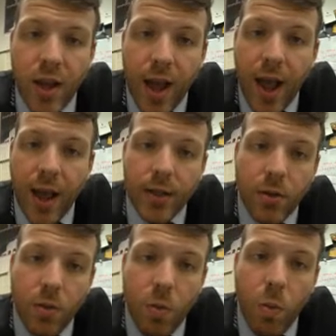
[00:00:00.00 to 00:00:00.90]
at
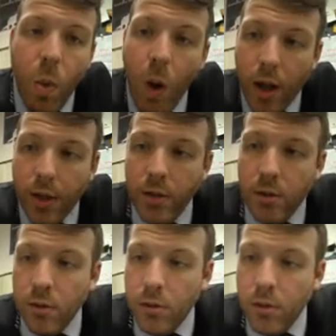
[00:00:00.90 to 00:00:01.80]
1,
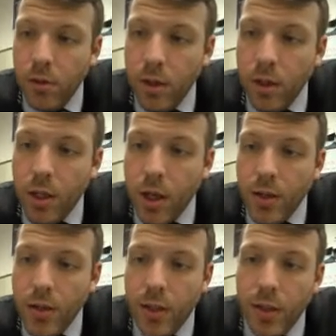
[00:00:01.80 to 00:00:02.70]
because
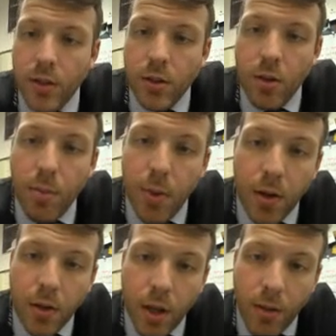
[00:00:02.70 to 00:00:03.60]
it's in
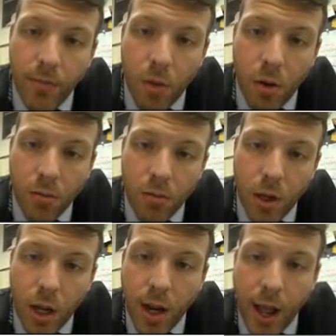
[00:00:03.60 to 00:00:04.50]
slope-intercept form,
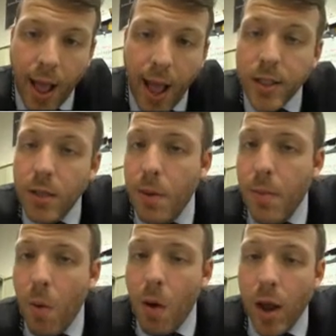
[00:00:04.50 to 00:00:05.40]
and that has to be
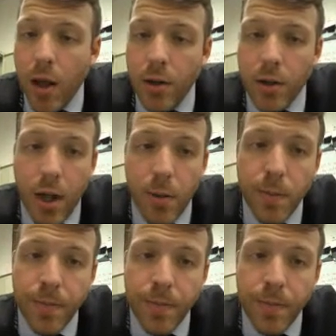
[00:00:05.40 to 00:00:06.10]
my y-intercept.